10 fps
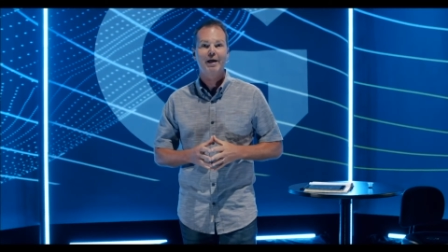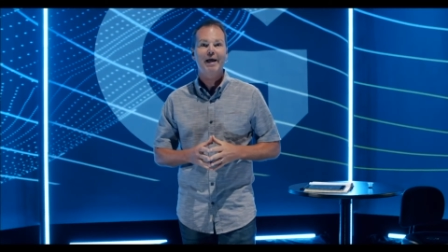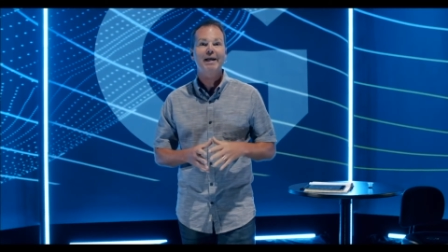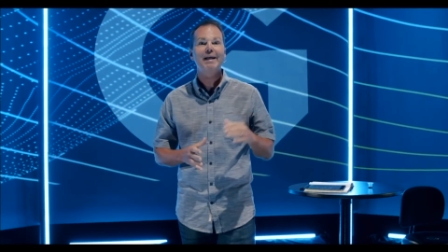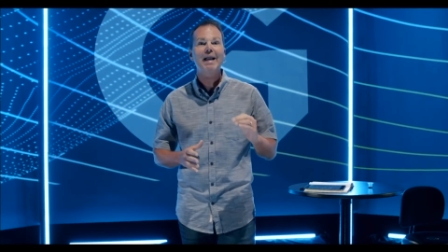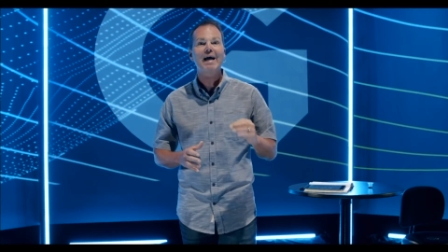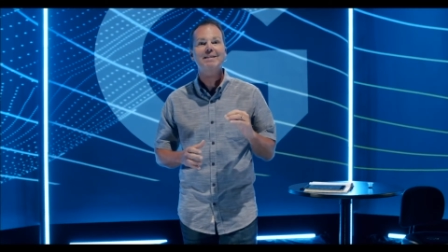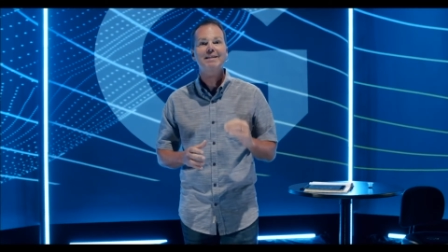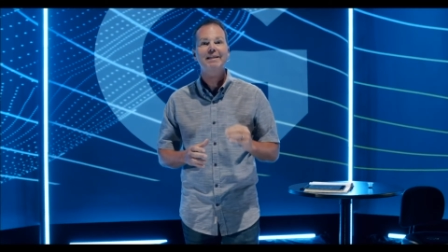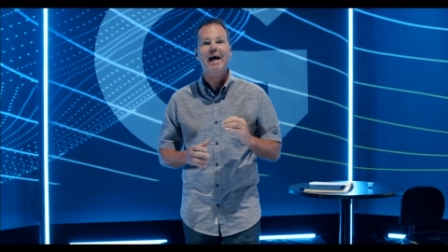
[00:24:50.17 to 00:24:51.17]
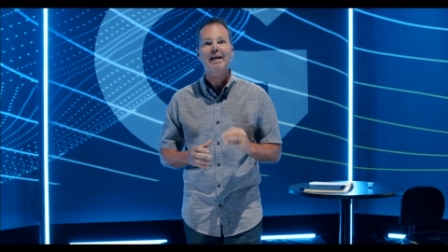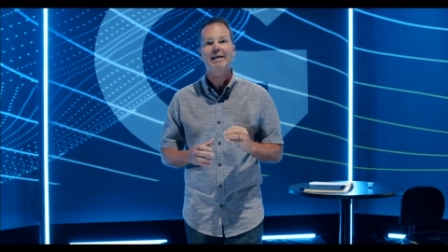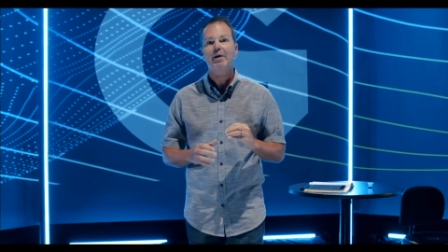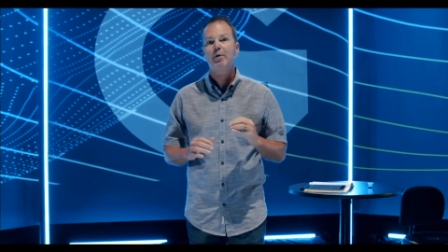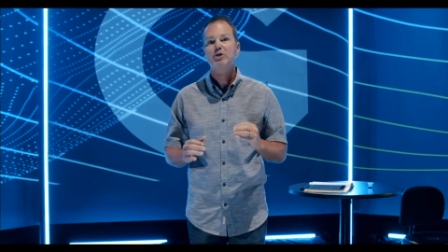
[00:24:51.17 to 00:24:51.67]
And in
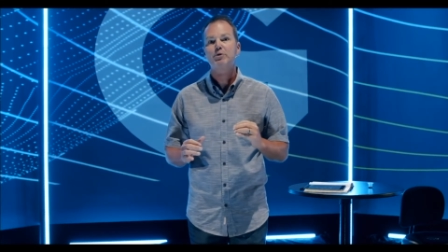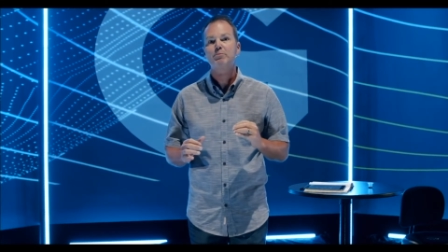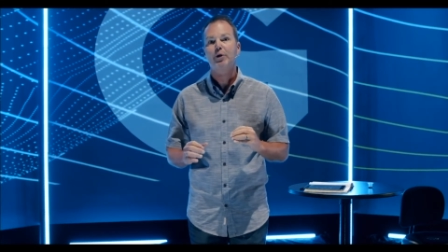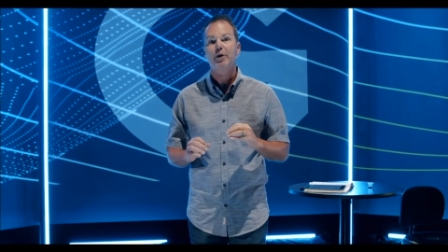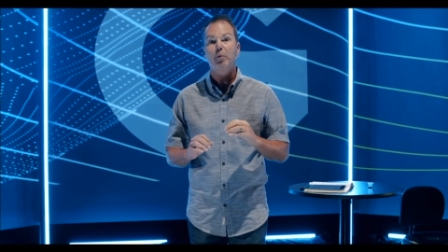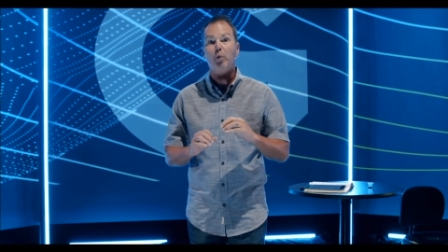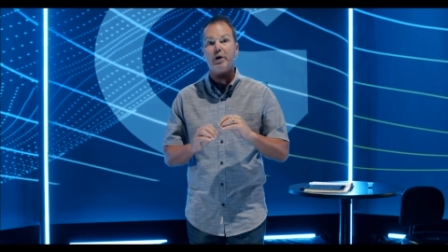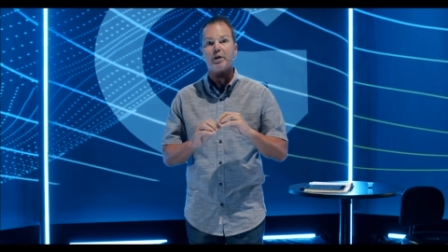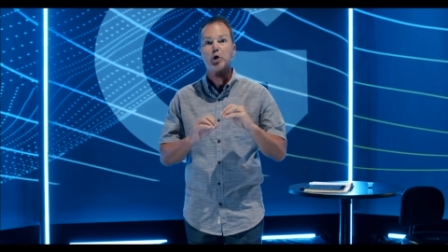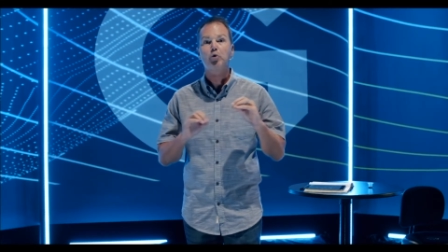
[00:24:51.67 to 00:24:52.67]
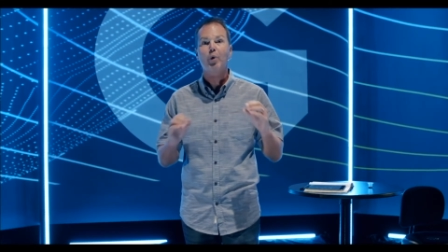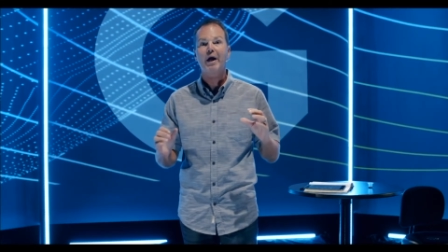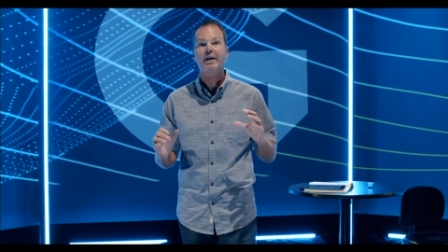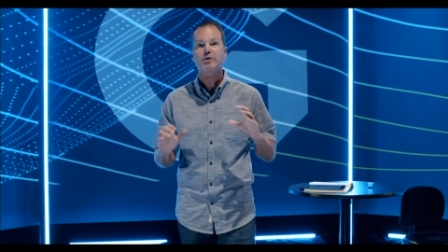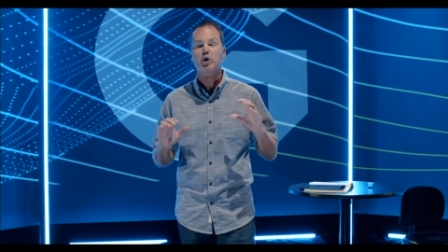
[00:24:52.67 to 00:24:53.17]
1998, Reggie Miller hit one of the
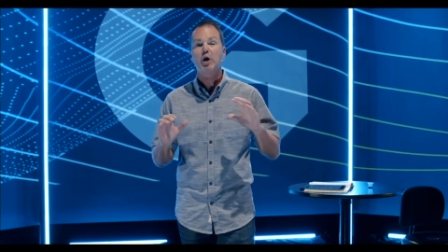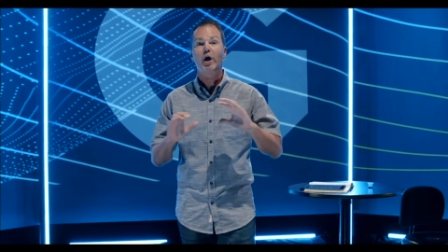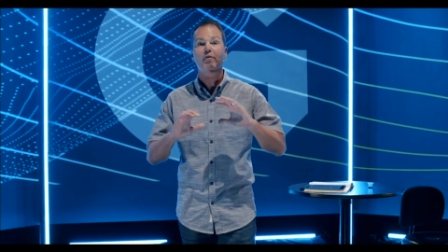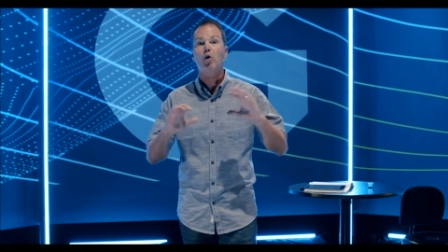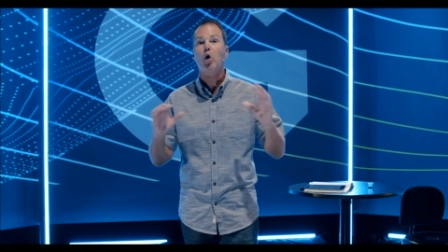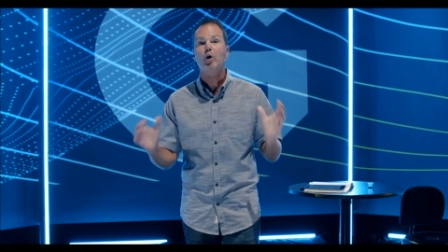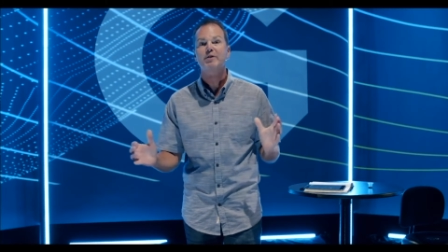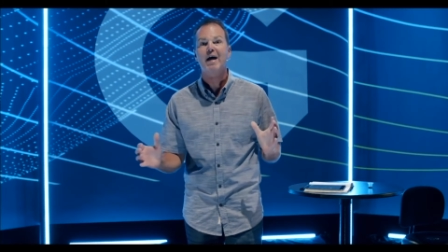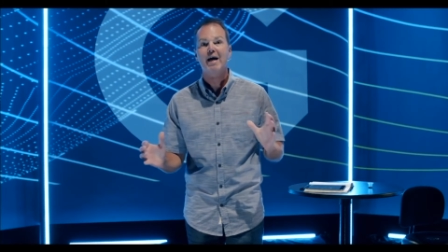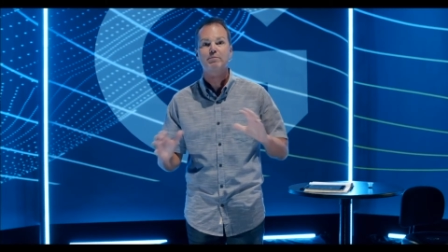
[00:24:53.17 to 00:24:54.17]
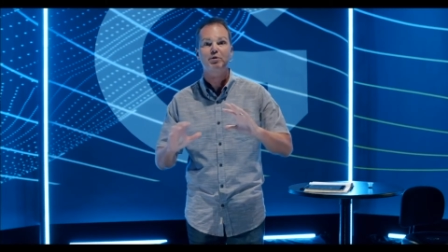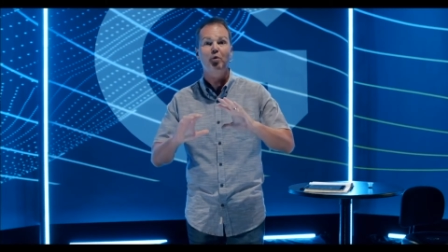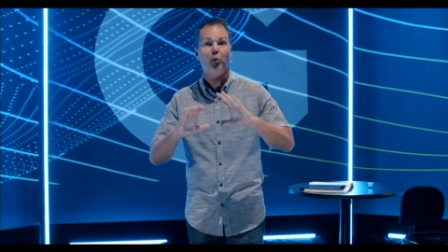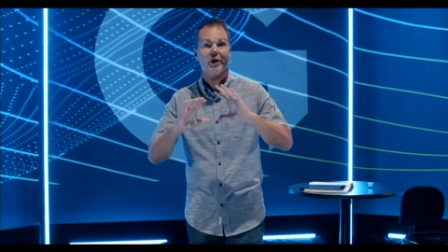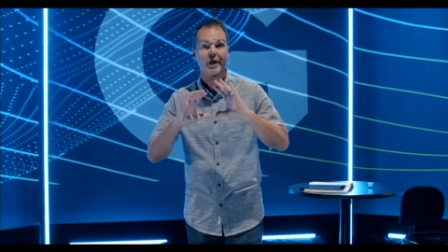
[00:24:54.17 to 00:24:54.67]
greatest of all times,
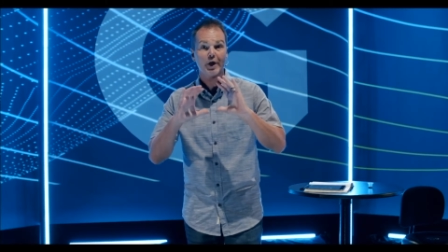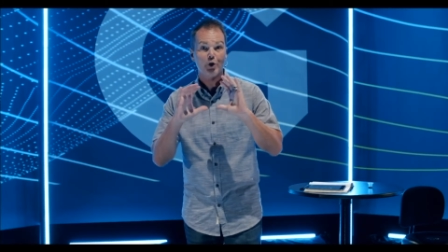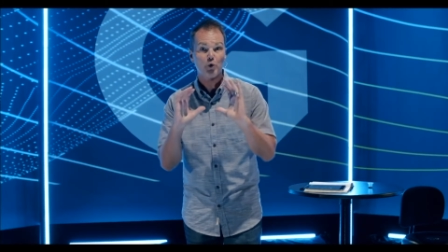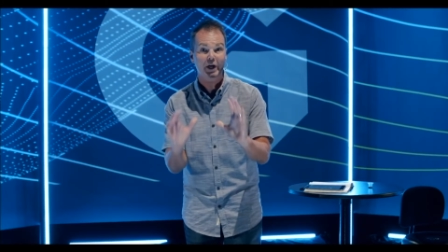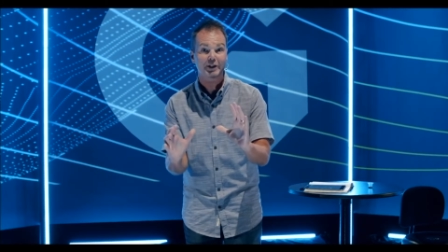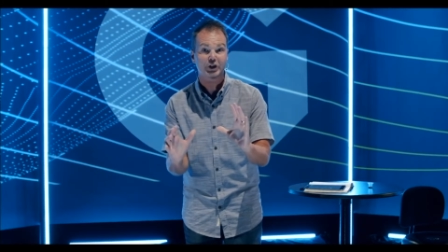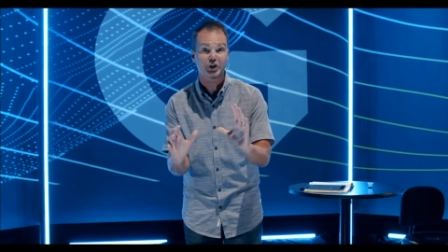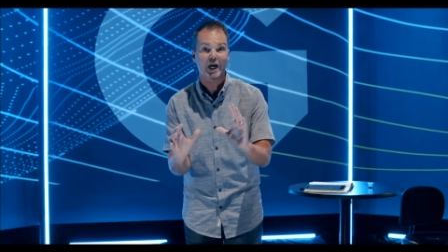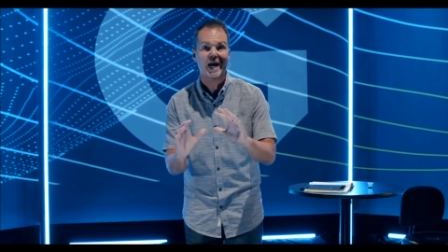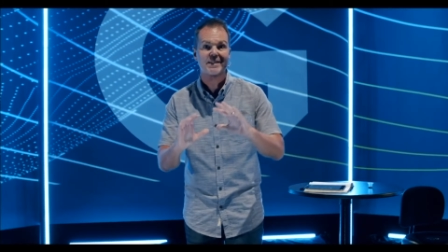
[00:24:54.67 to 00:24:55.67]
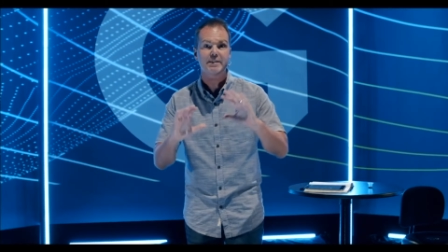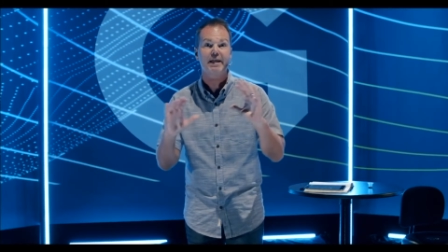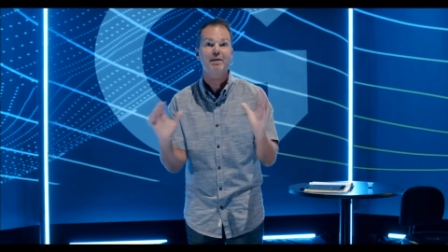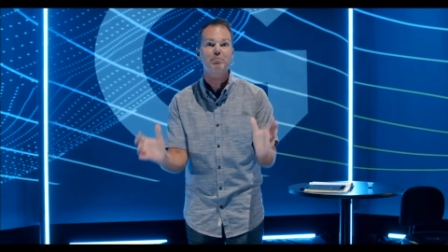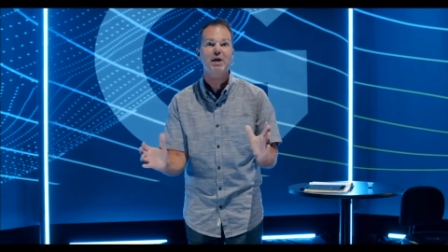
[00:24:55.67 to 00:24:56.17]
one of the greatest shots in
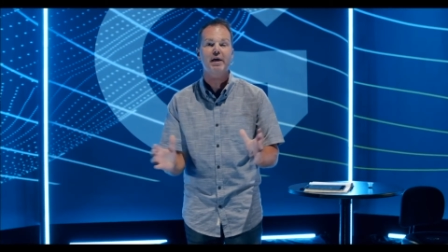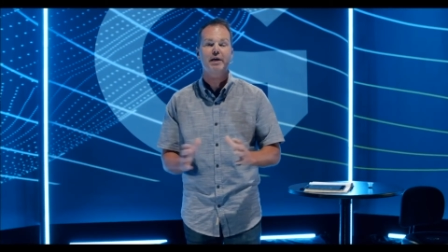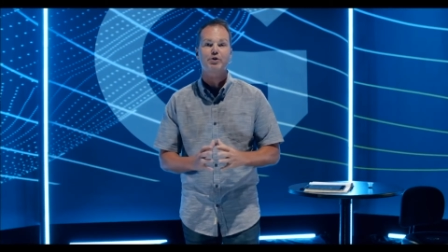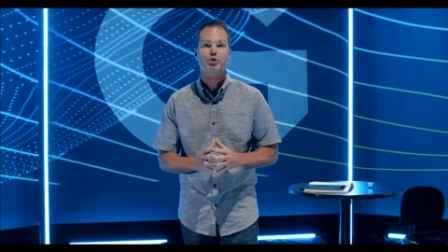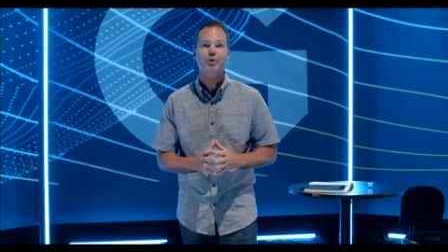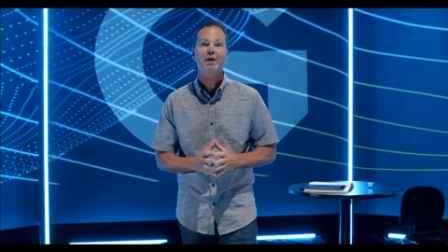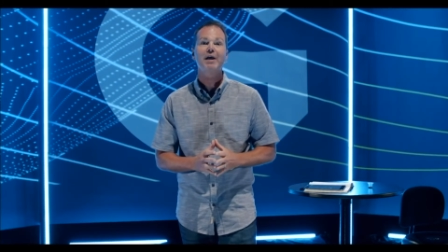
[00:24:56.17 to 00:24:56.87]
NBA history.